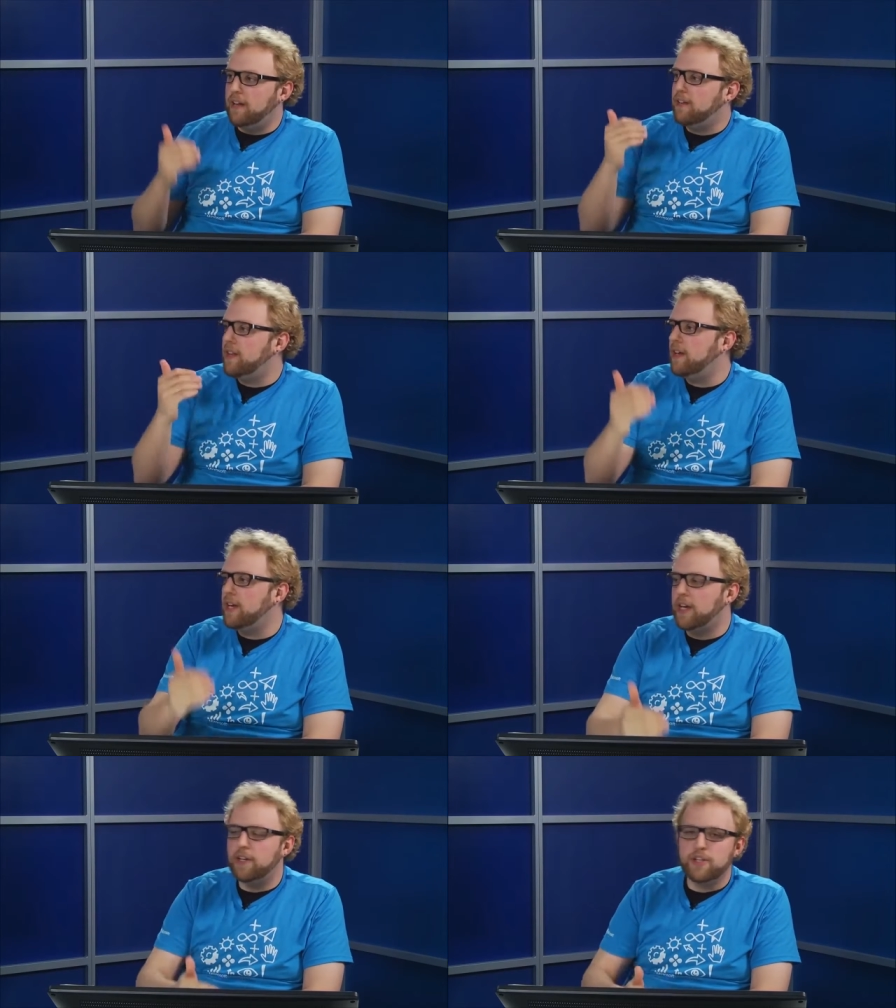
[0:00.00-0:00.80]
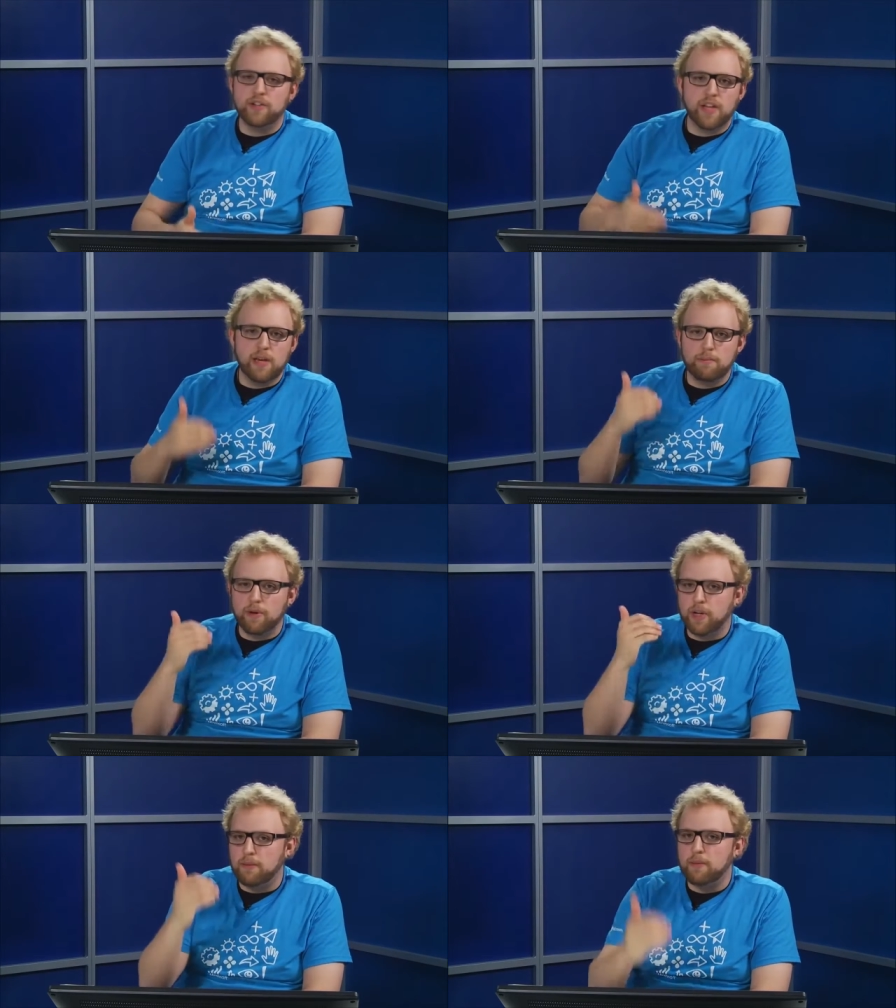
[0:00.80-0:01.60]
And then they can just keep
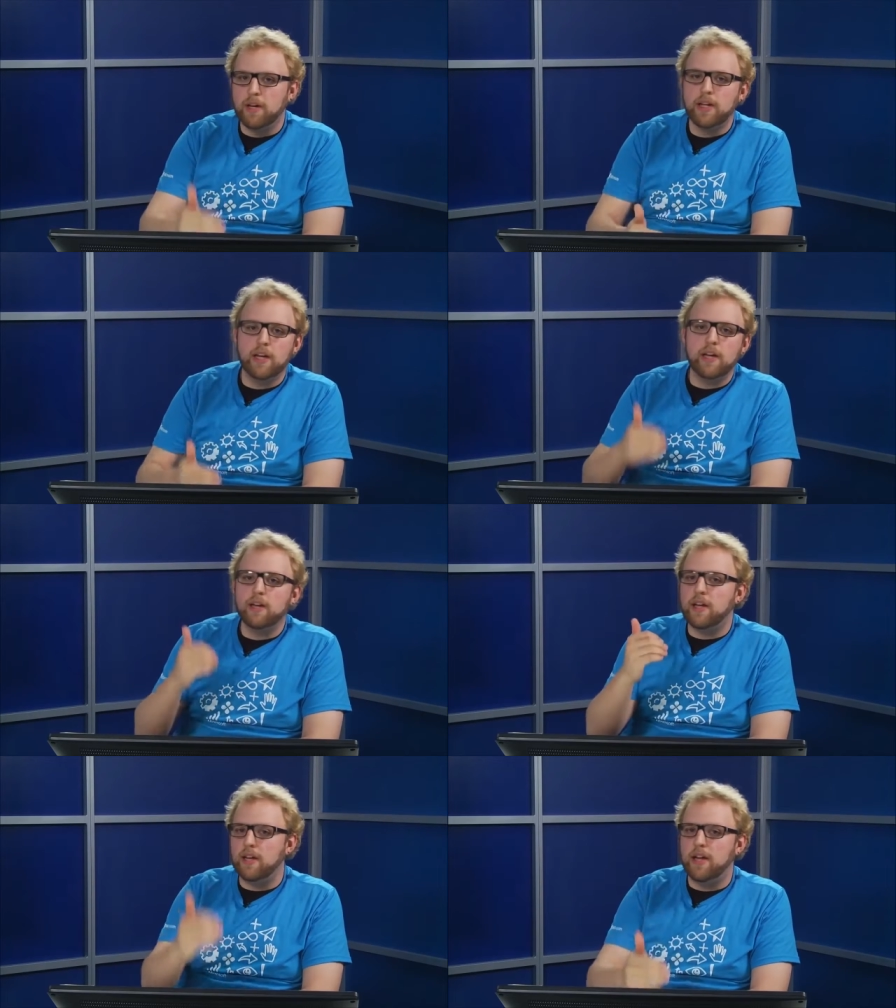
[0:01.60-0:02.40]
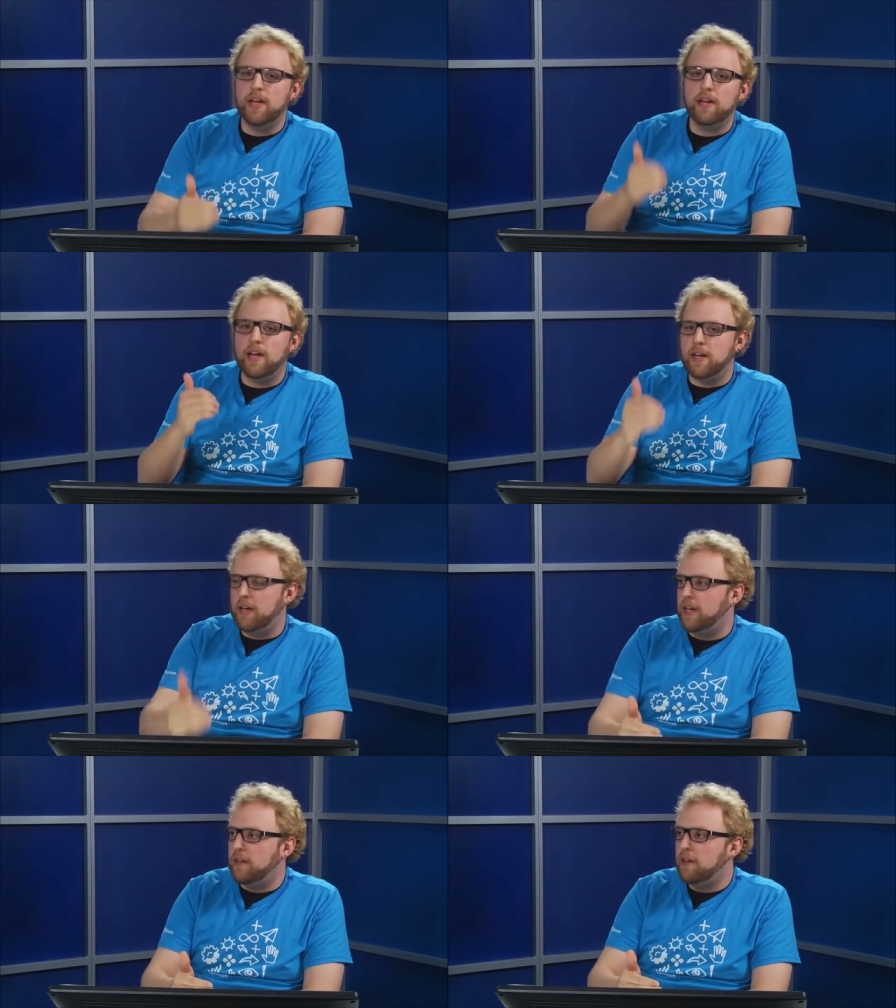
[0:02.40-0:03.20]
putting money in and in and
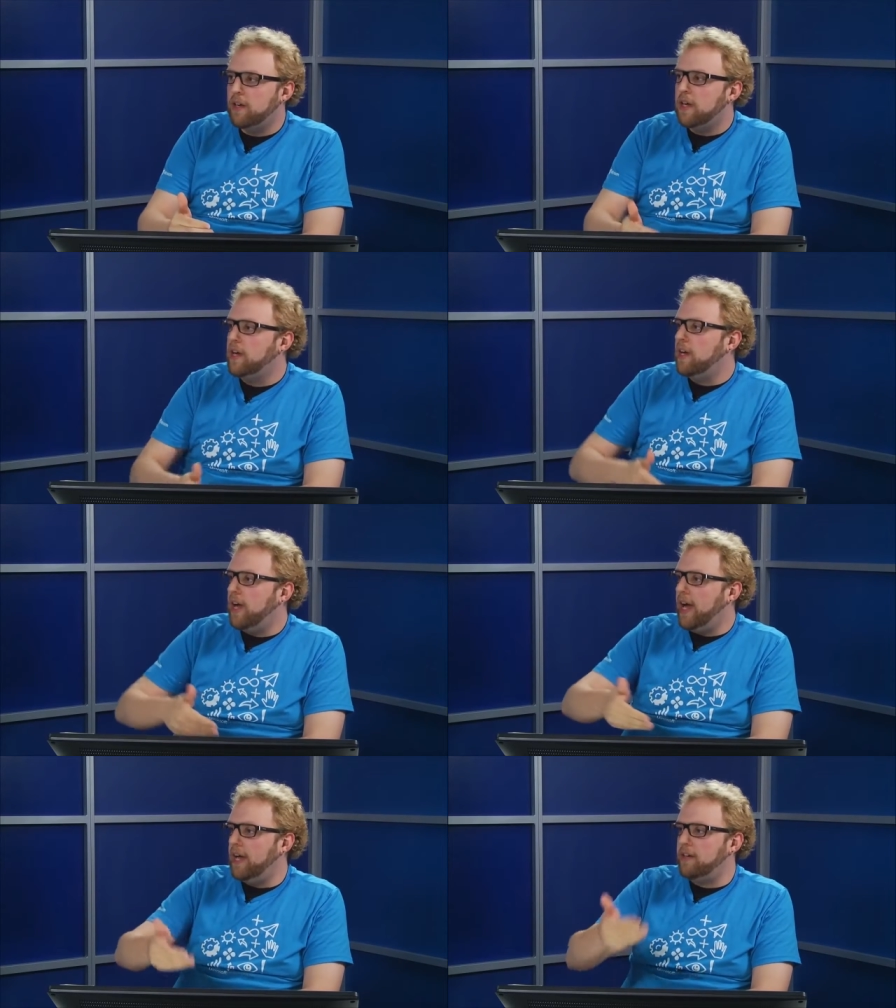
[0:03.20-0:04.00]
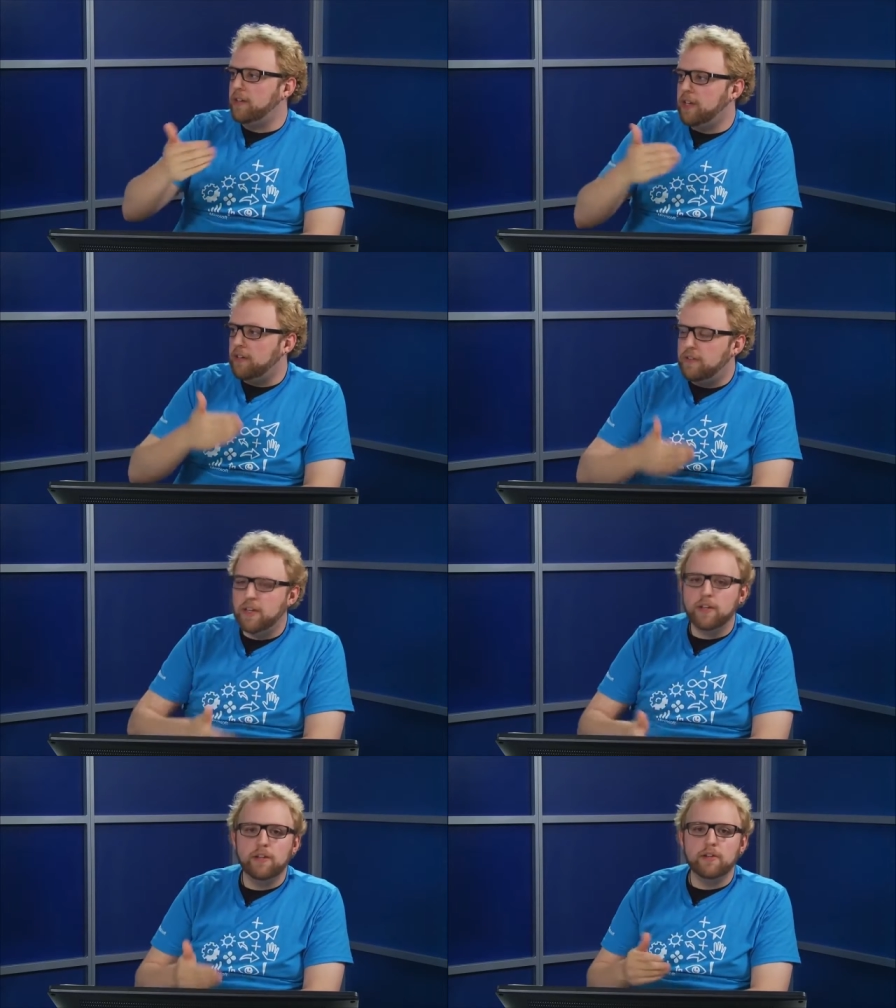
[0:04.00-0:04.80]
in and
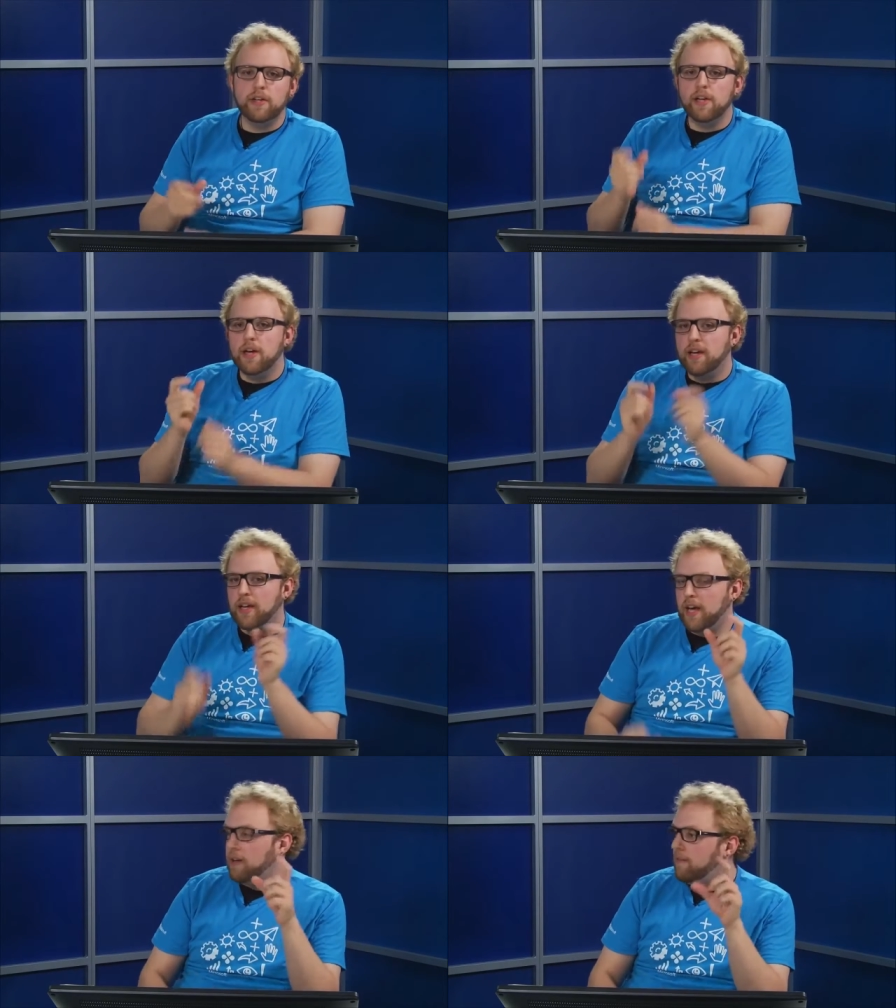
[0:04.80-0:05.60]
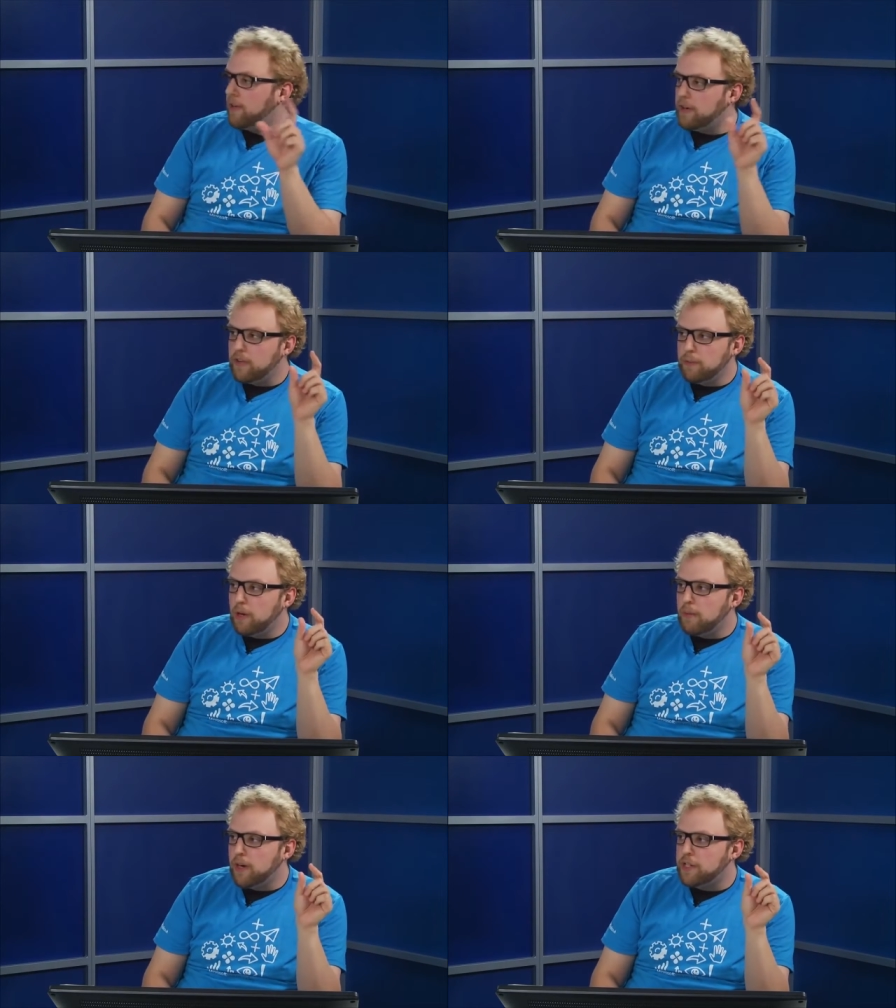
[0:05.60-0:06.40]
continually gain very
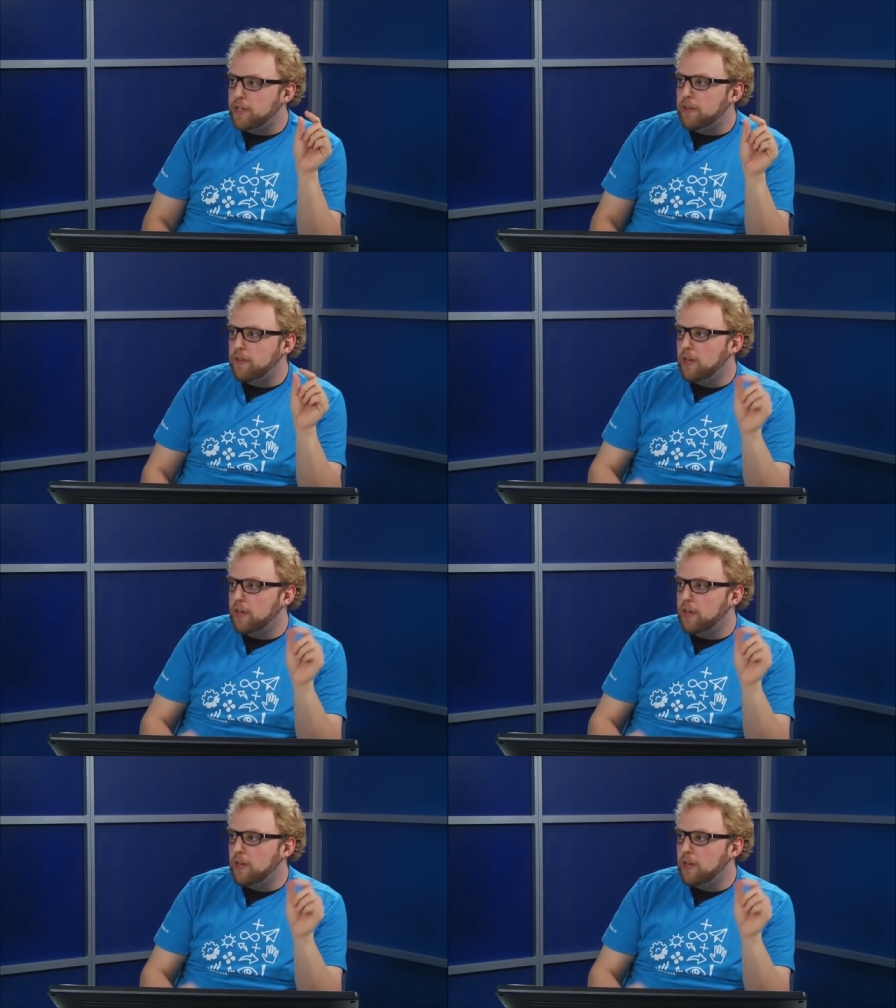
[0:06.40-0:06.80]
small margins.